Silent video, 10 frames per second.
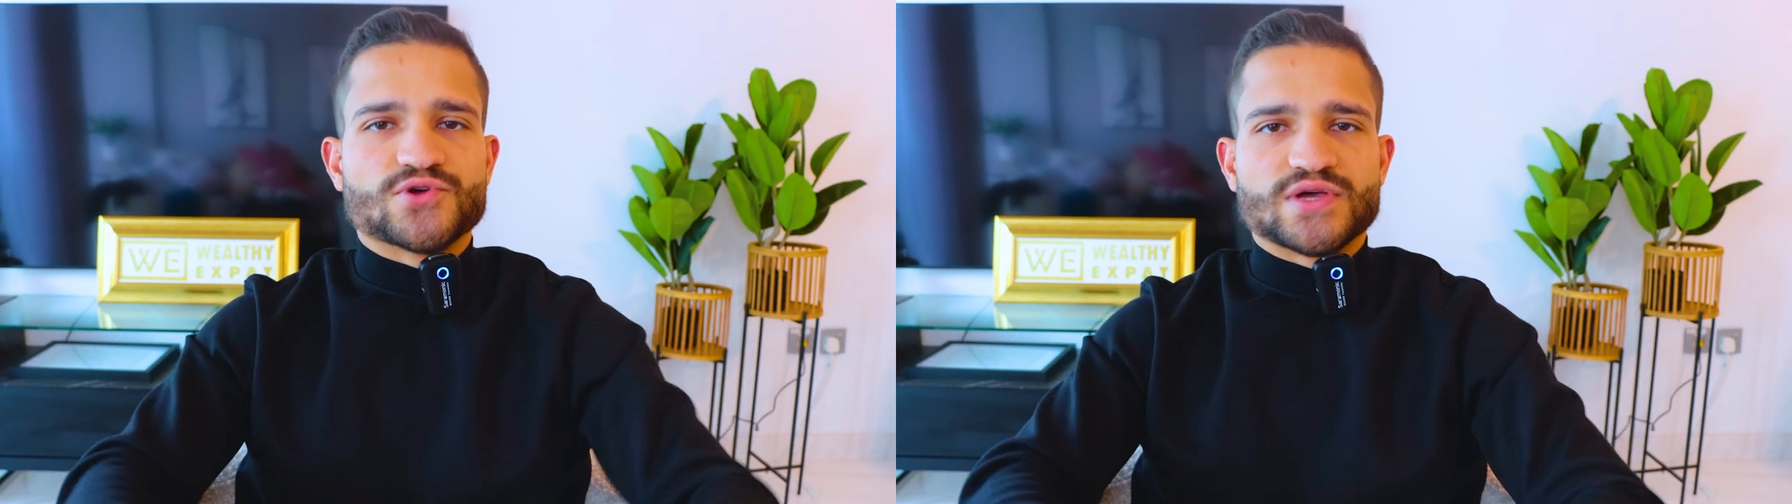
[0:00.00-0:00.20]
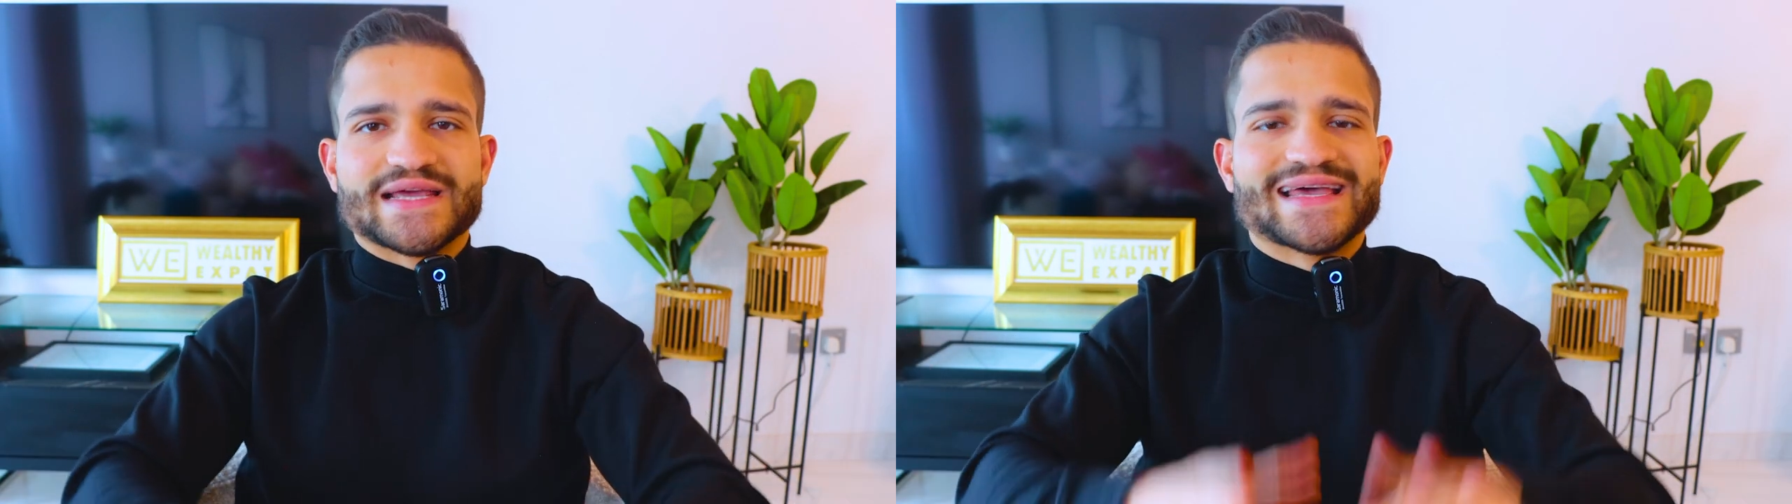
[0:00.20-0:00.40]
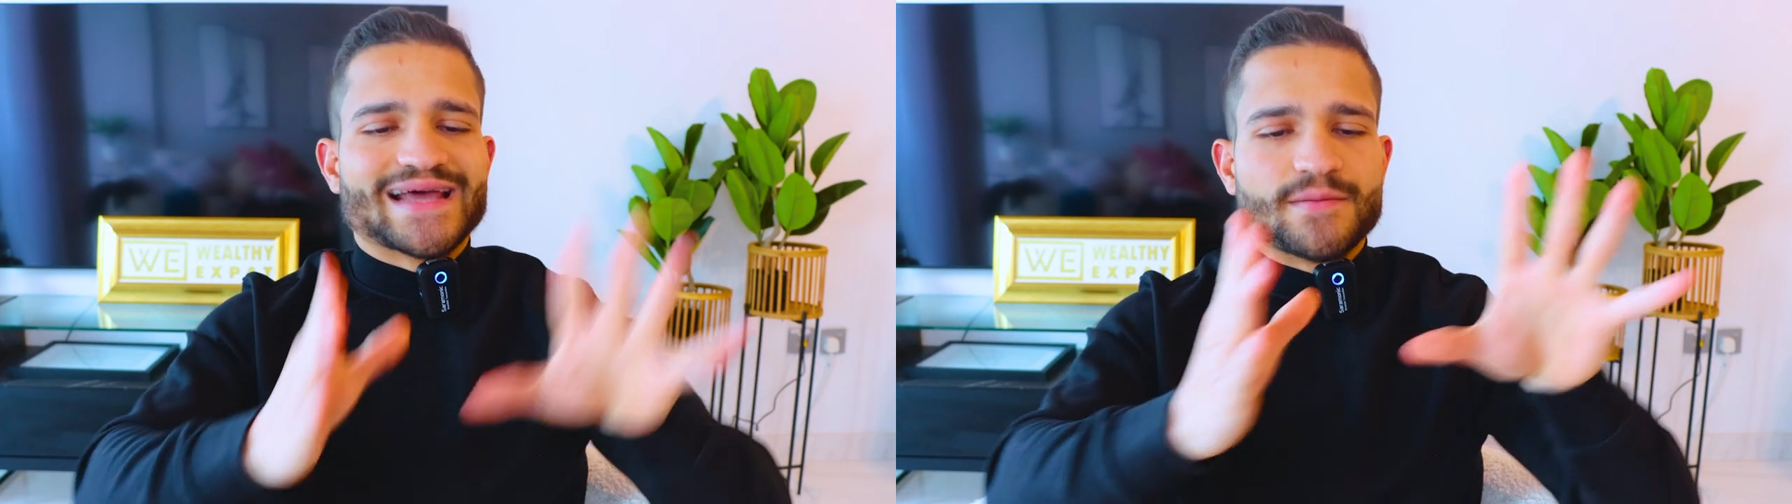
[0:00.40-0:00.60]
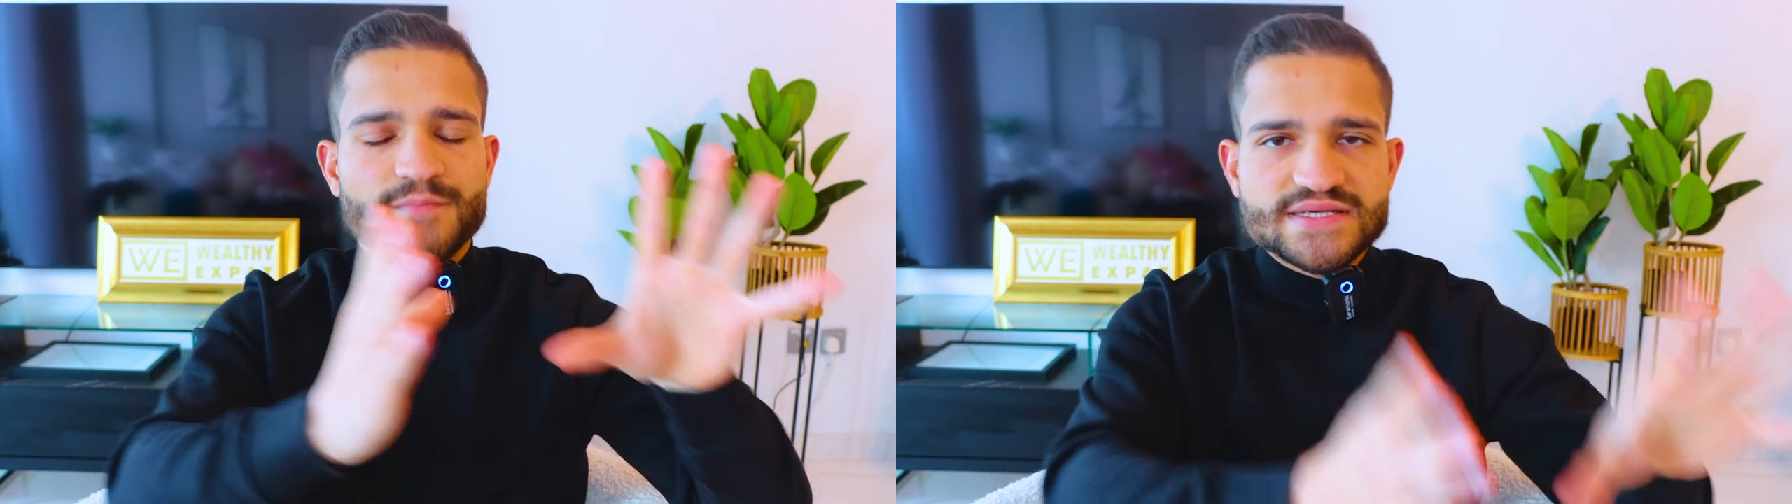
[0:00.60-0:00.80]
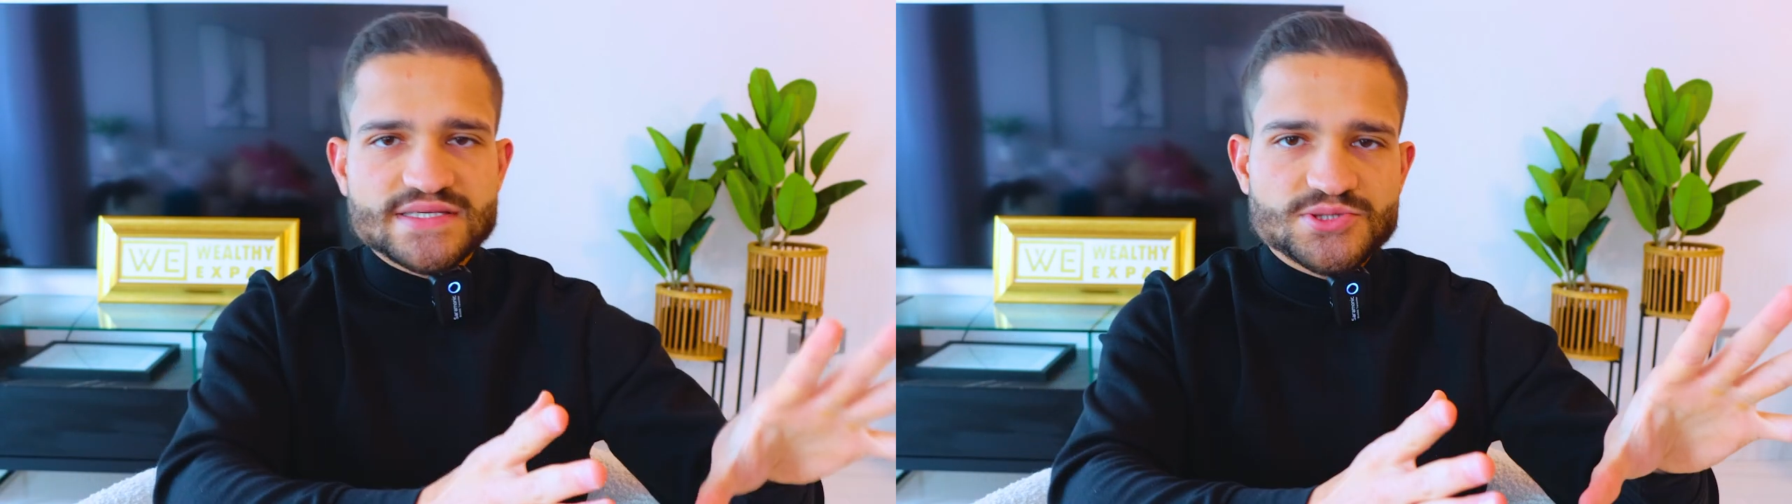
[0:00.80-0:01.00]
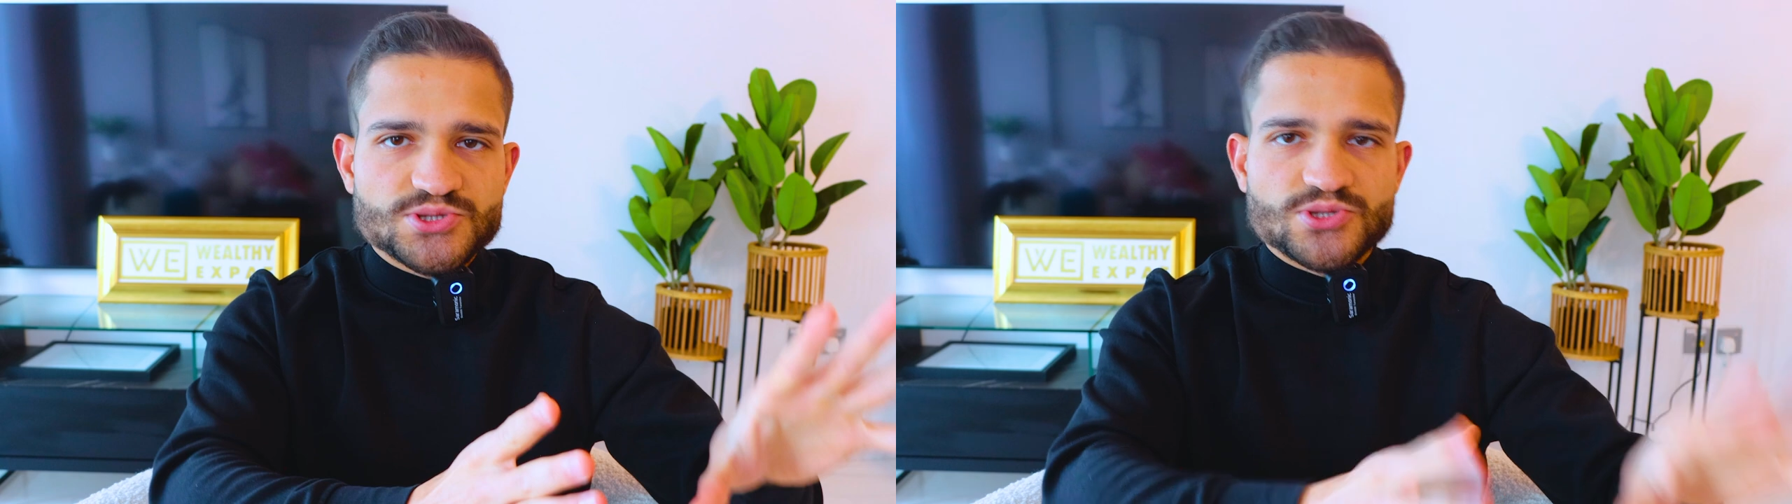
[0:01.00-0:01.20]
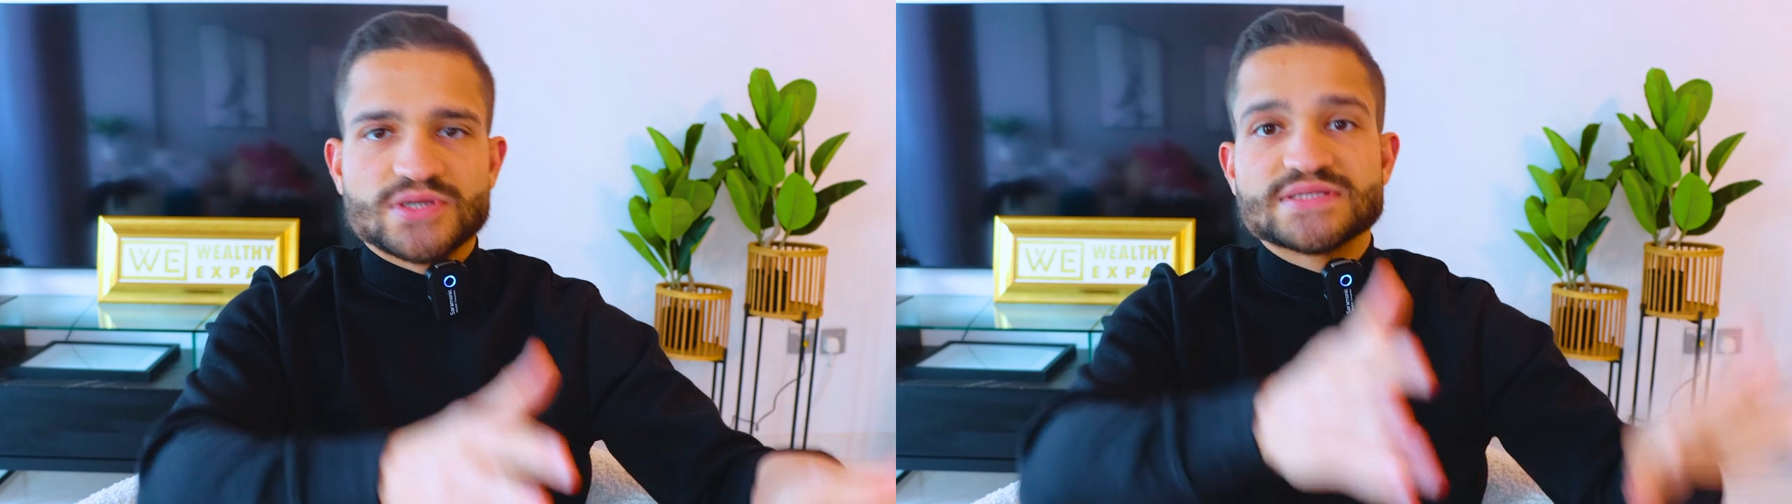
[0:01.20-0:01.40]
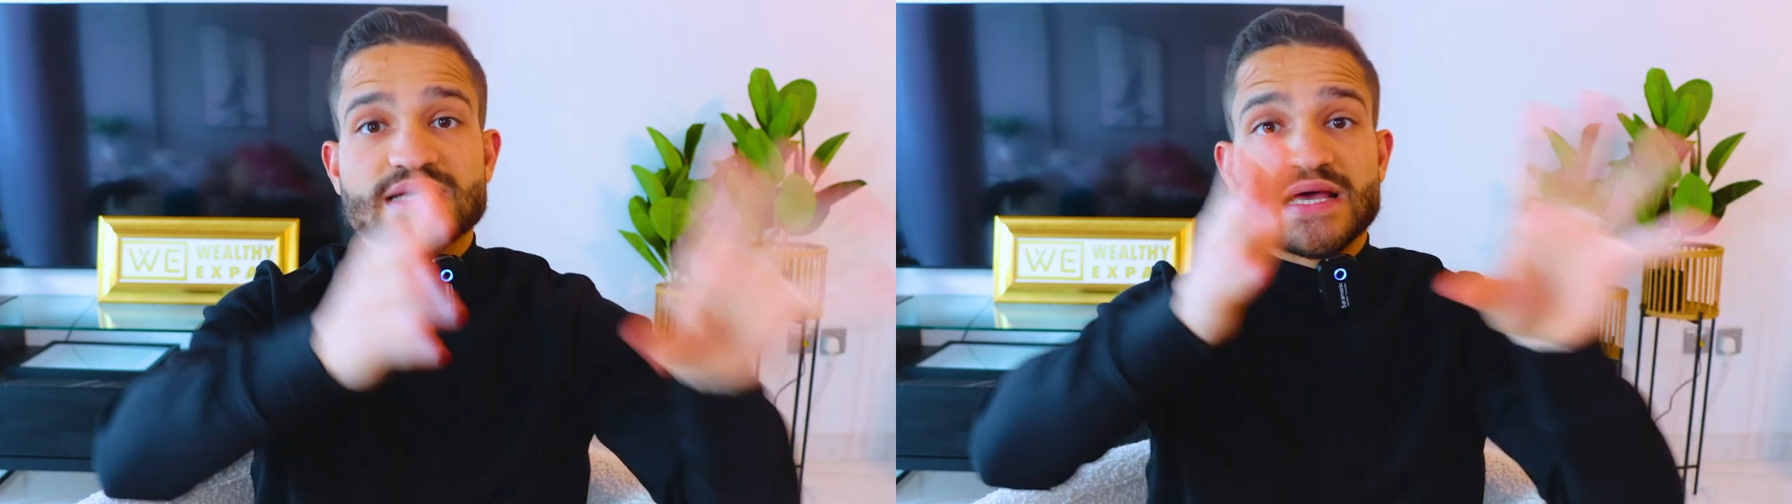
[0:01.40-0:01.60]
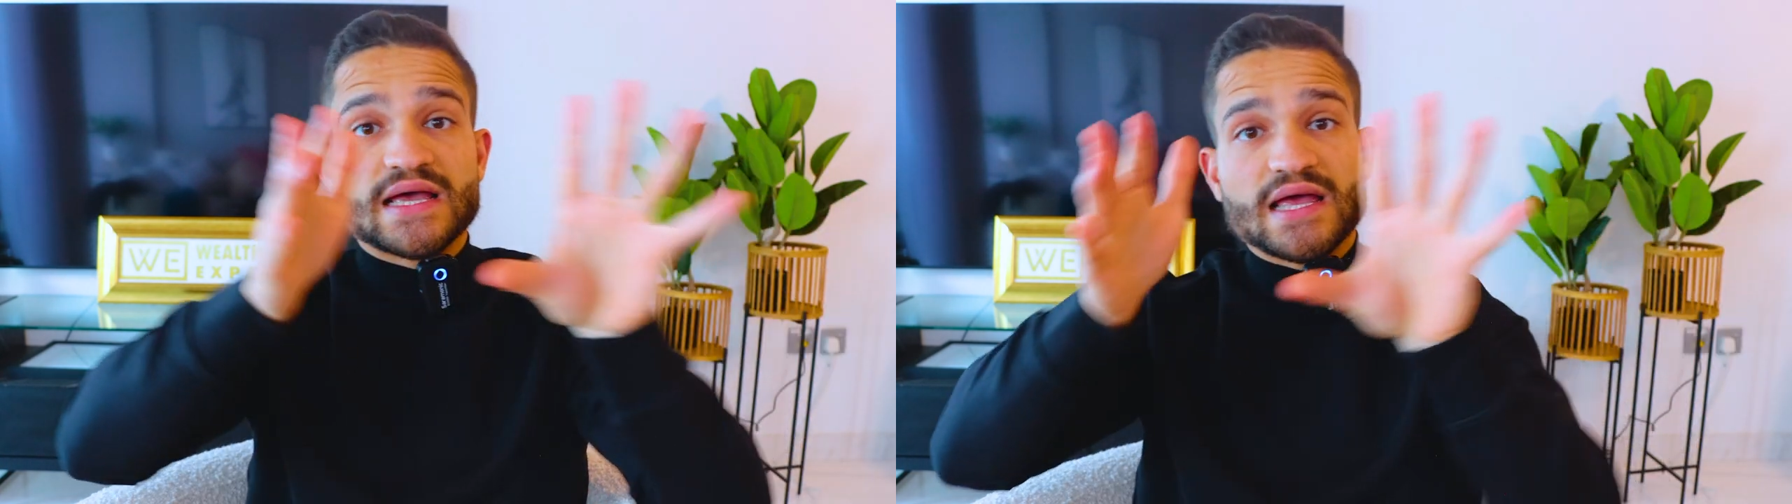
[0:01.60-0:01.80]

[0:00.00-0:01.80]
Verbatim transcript: You're gonna get amazing insurance